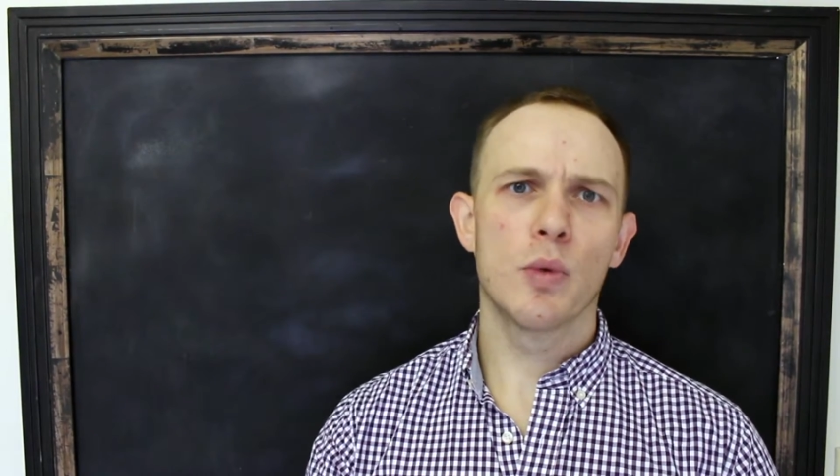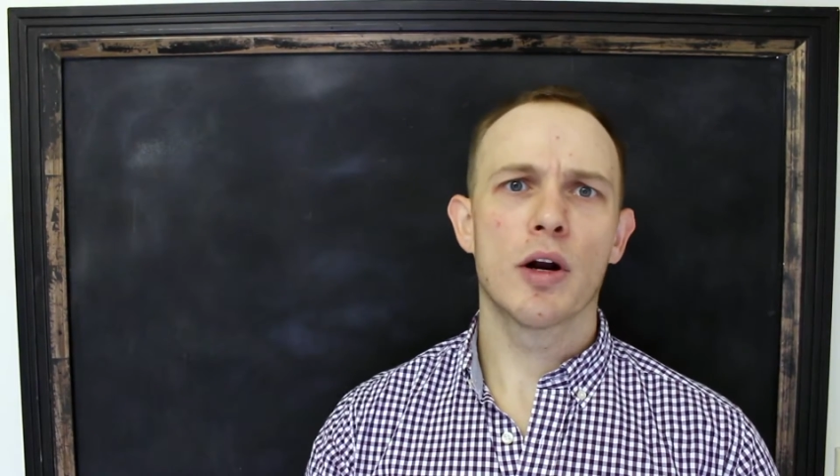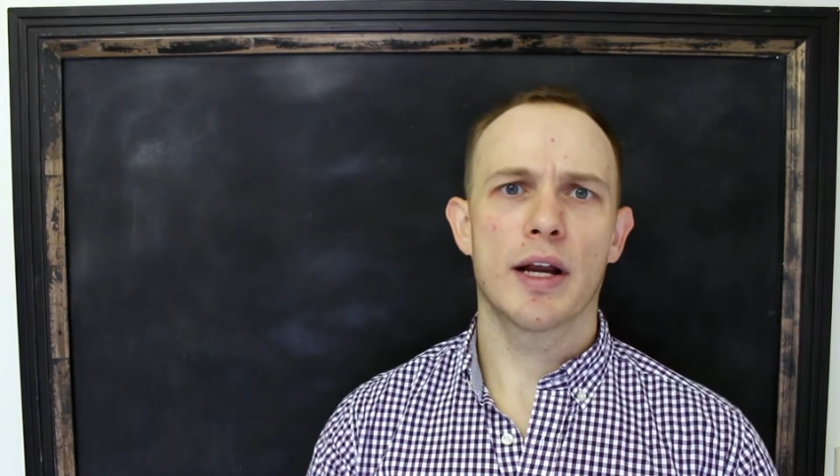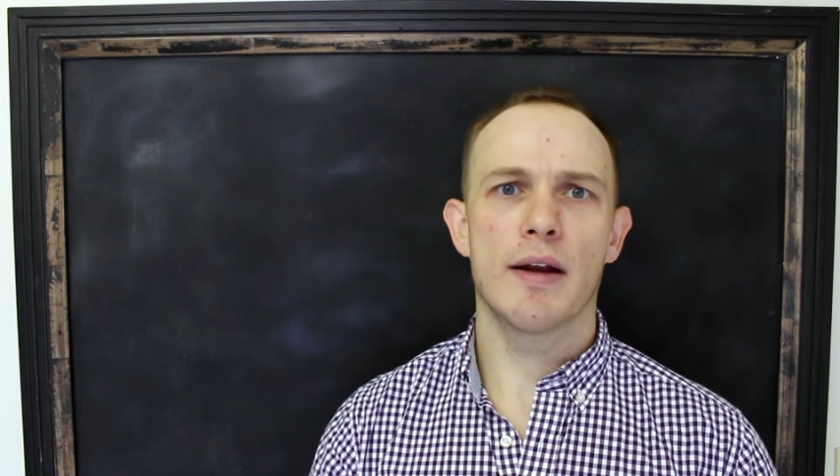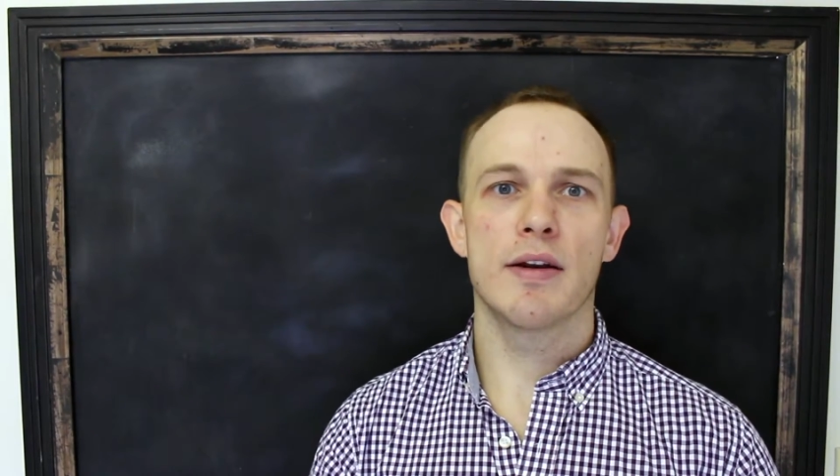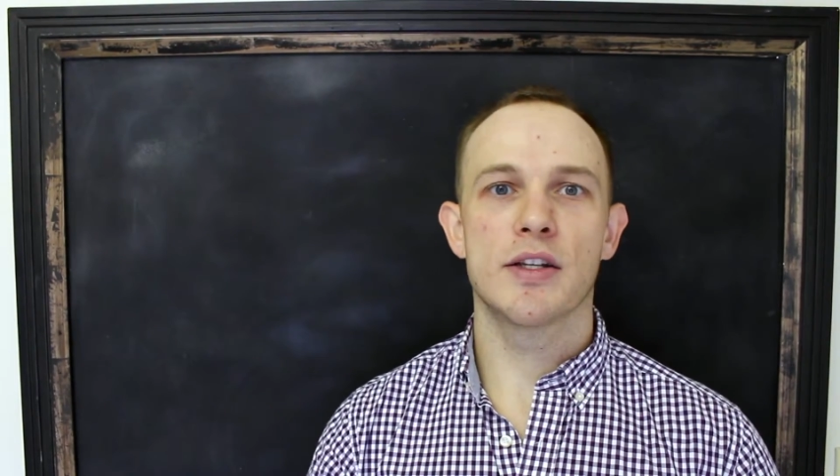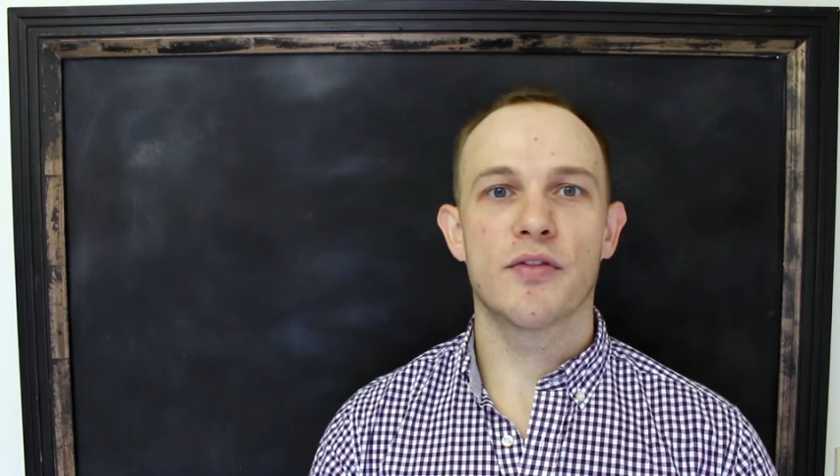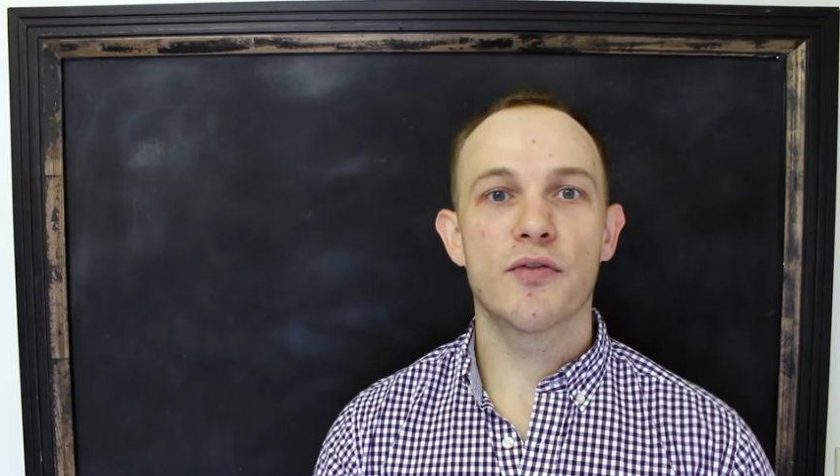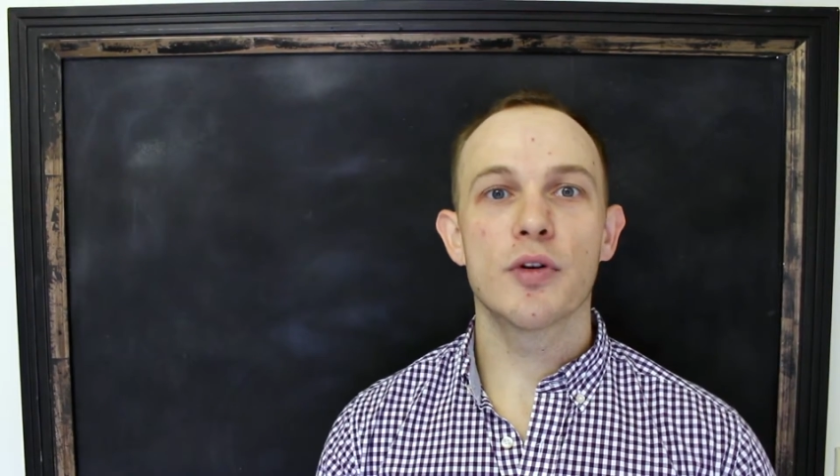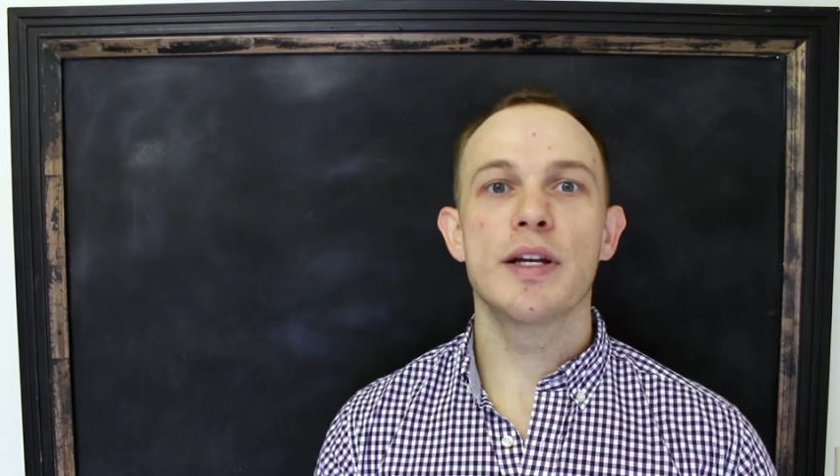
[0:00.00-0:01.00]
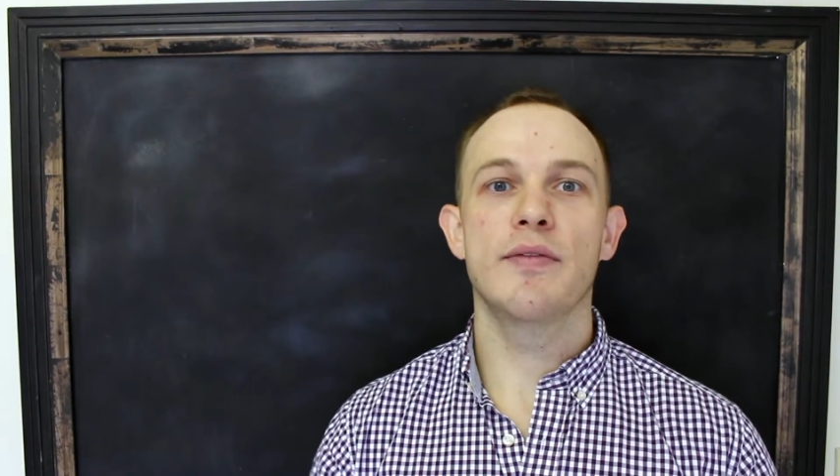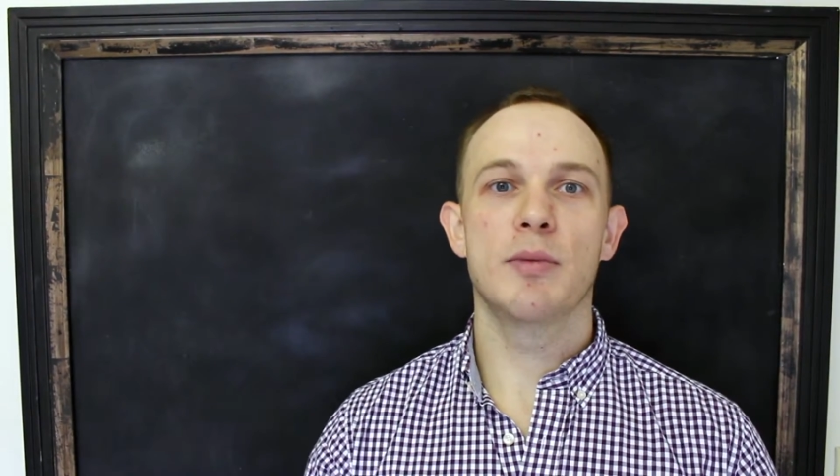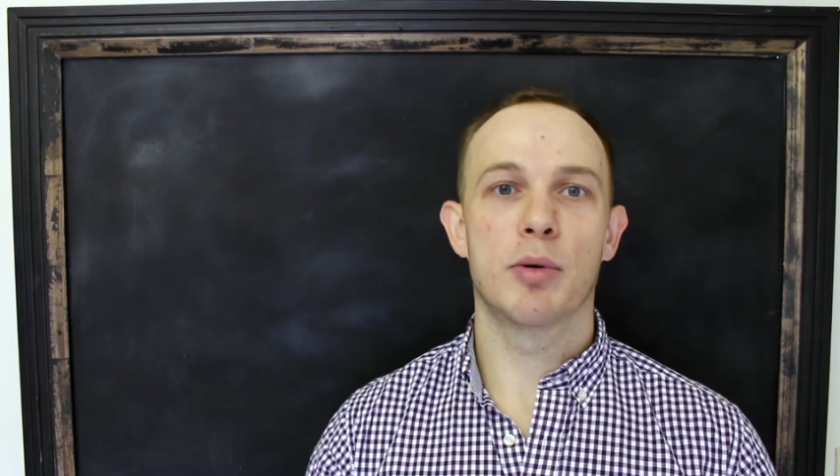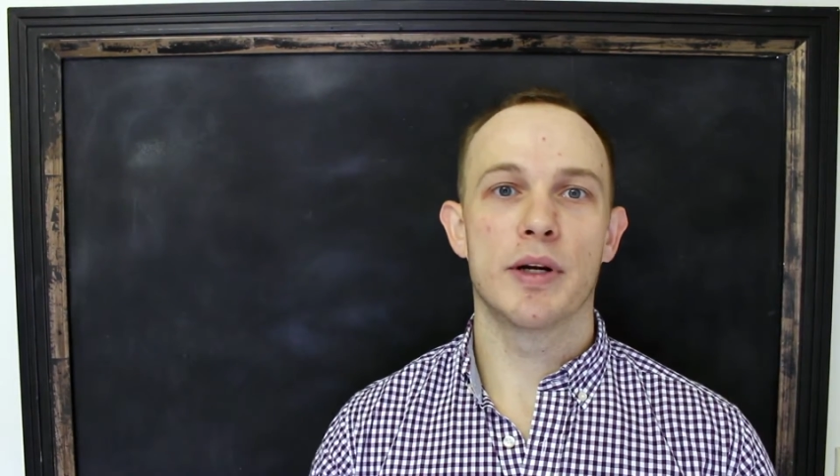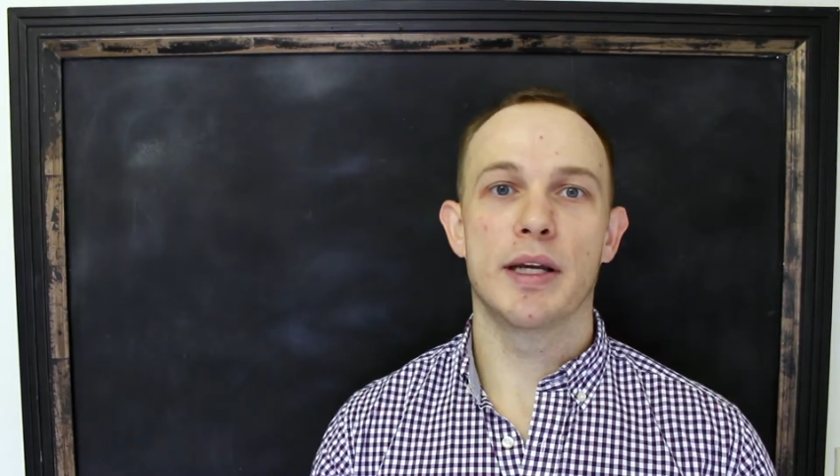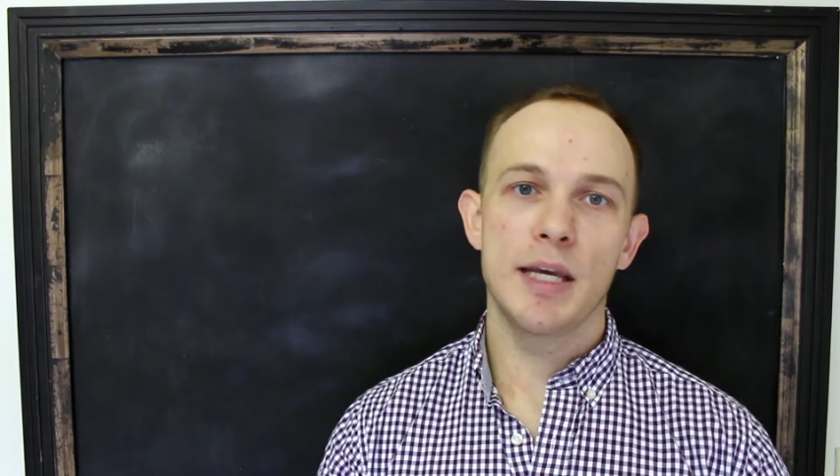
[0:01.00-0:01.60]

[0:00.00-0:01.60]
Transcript: work areas free of debris.